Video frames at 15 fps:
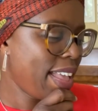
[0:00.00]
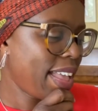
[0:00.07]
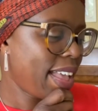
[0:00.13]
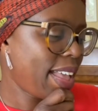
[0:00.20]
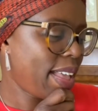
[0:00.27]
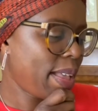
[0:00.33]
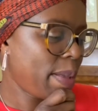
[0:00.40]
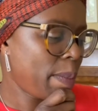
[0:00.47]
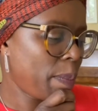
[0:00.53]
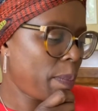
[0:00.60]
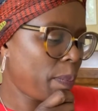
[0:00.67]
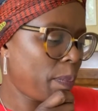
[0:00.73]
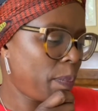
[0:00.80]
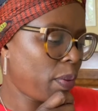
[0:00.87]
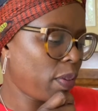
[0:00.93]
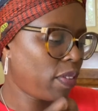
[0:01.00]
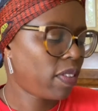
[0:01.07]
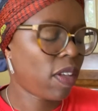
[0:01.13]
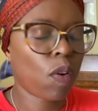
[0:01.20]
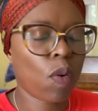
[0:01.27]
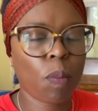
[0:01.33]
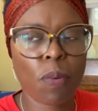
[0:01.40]
Per
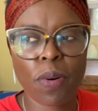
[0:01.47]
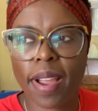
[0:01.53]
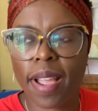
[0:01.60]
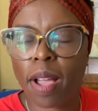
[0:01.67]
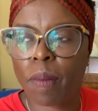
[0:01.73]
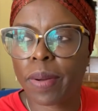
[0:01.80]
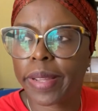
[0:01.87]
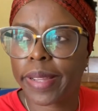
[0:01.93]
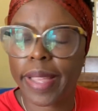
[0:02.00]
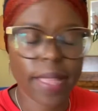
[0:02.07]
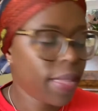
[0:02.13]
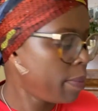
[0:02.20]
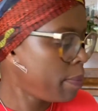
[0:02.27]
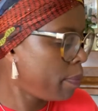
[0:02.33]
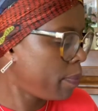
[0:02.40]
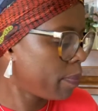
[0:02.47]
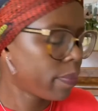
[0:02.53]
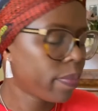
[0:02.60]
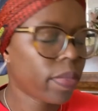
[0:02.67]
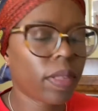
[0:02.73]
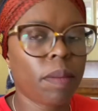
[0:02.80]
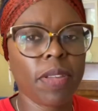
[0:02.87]
song or per hour?
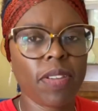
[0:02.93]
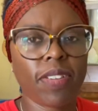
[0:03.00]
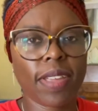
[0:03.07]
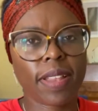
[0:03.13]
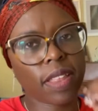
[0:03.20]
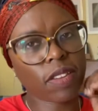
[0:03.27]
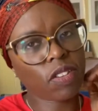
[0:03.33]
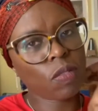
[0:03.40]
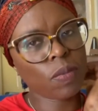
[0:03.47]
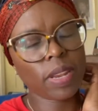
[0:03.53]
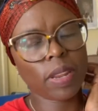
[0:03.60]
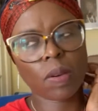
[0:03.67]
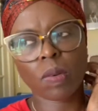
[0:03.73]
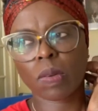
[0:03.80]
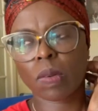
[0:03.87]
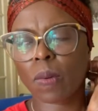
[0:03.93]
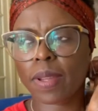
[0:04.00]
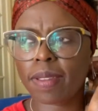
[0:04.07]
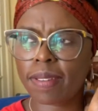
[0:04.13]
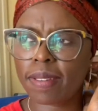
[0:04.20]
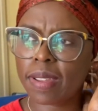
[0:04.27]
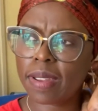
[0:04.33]
Michelle, that's a really good
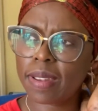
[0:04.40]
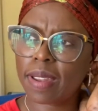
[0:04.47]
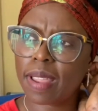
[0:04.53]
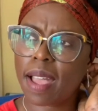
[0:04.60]
question.